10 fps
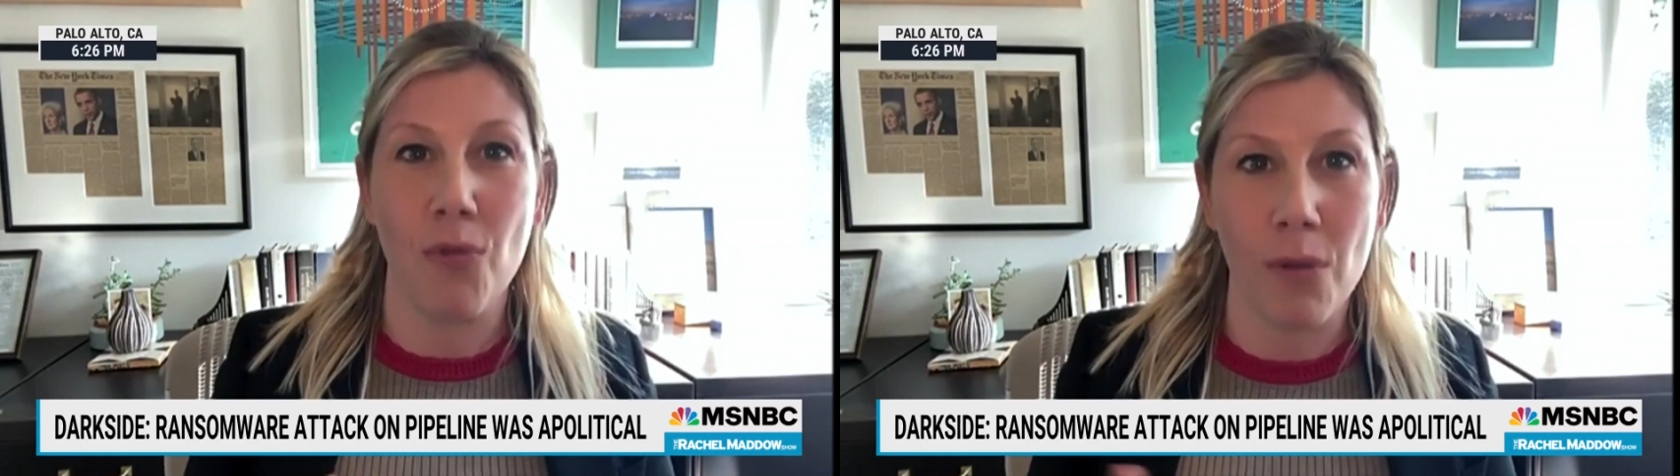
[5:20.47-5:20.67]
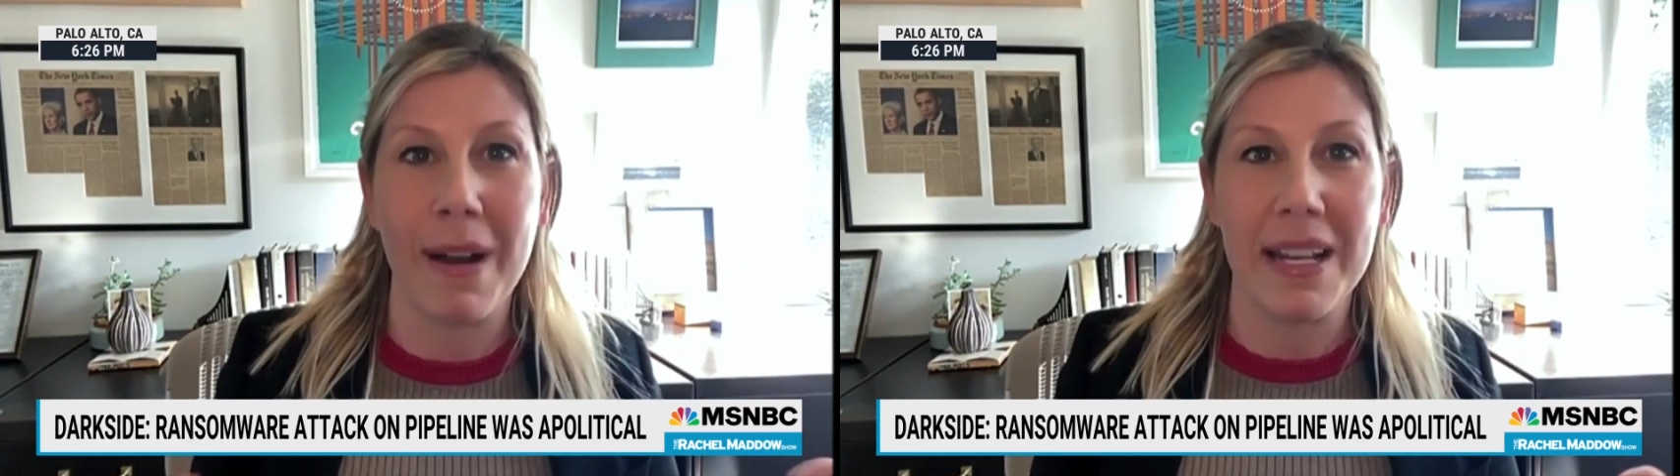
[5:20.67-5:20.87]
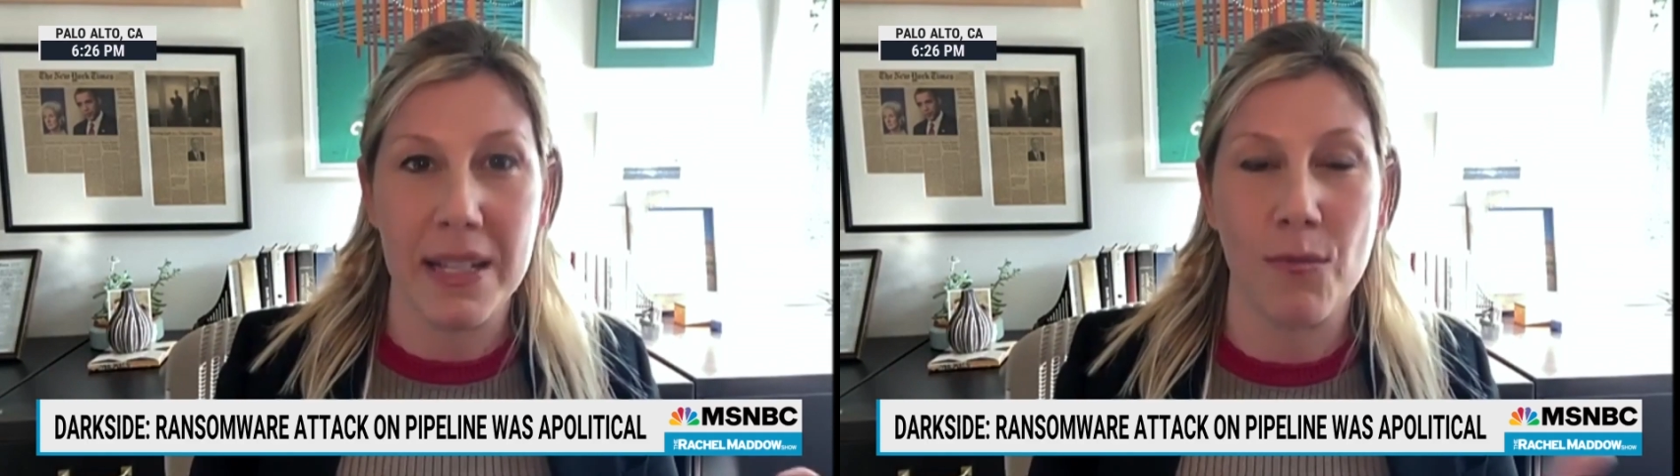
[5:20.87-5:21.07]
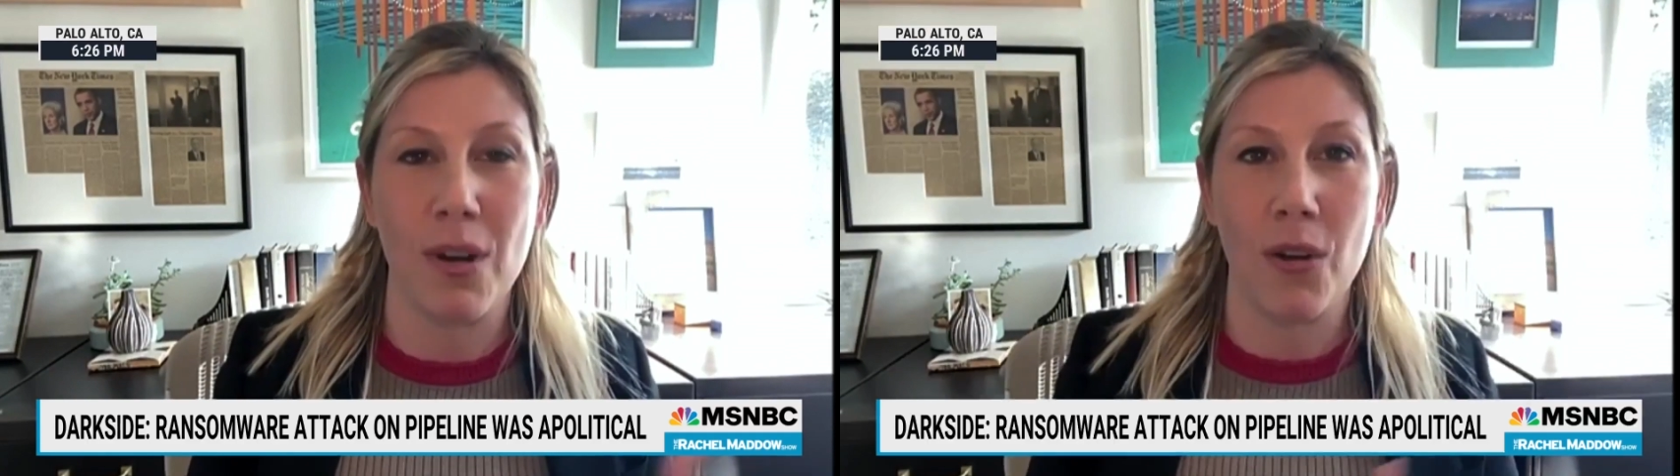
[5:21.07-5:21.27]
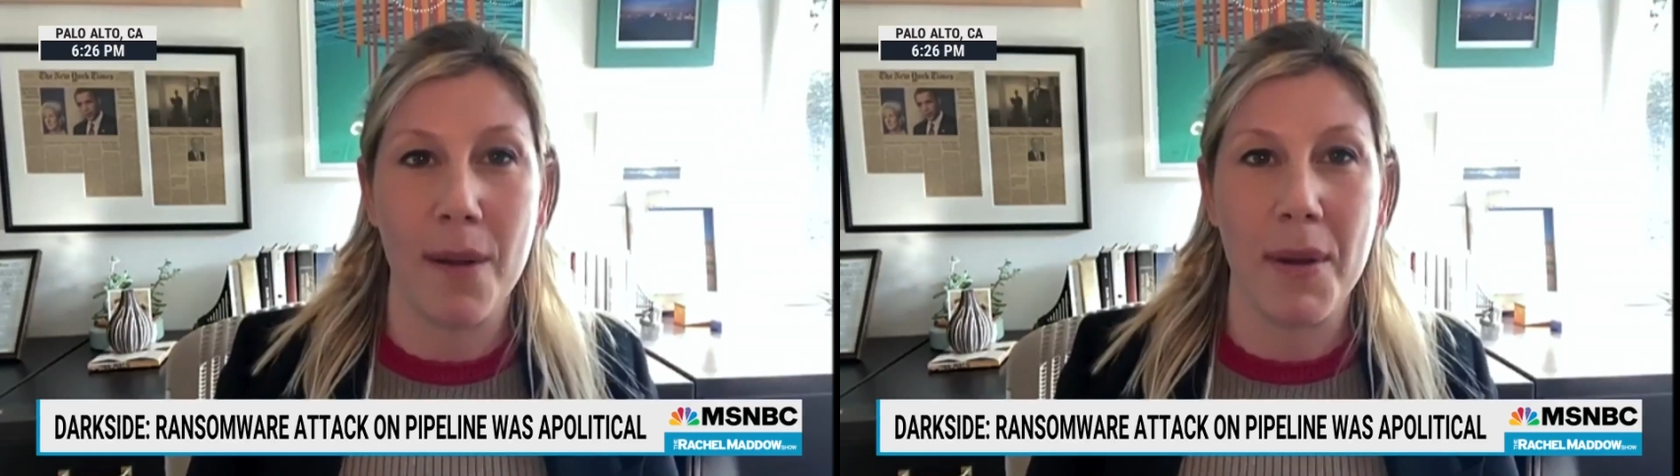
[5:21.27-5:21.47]
for
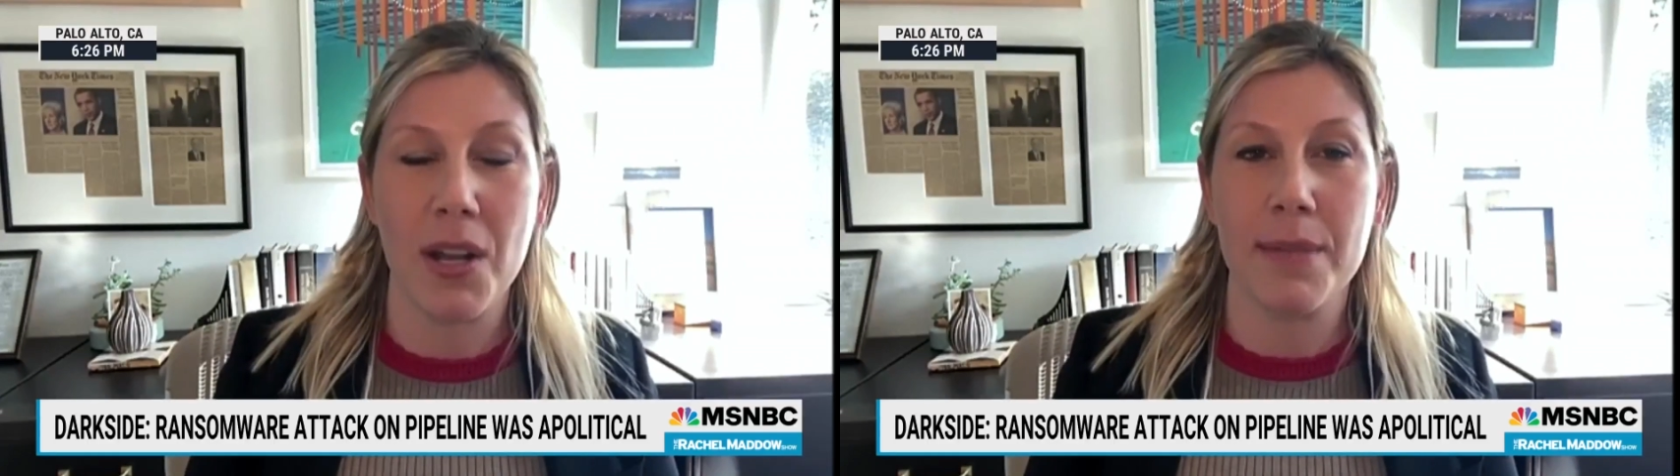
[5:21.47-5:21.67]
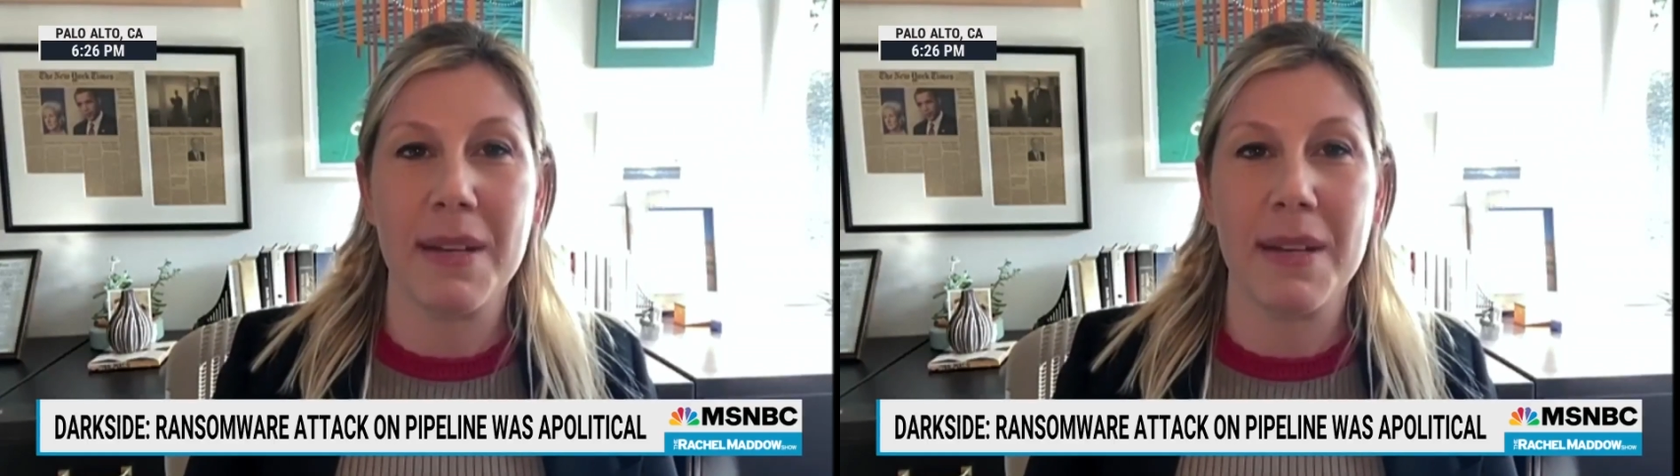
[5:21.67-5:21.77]
ransomware criminals,